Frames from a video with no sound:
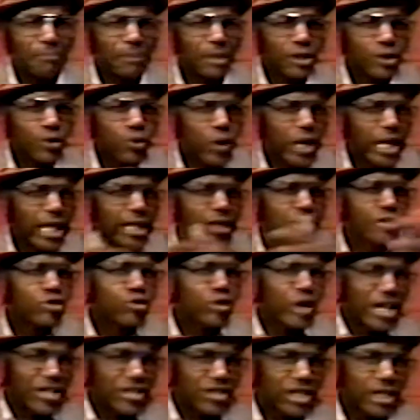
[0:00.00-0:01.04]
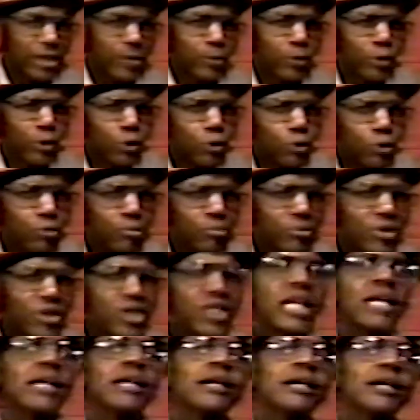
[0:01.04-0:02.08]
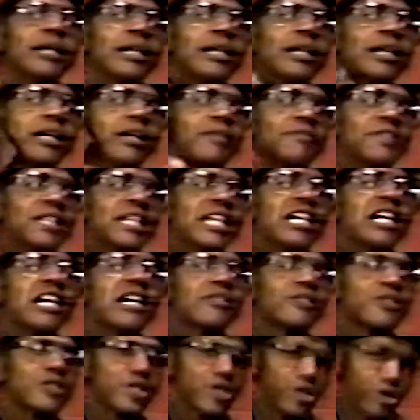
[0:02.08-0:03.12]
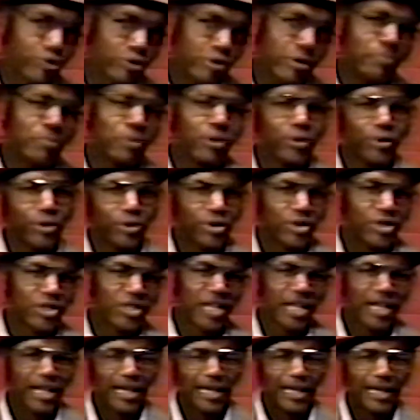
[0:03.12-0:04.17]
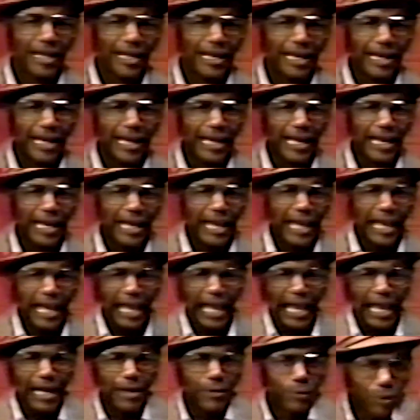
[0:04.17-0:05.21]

between dressing rooms of the other strippers. And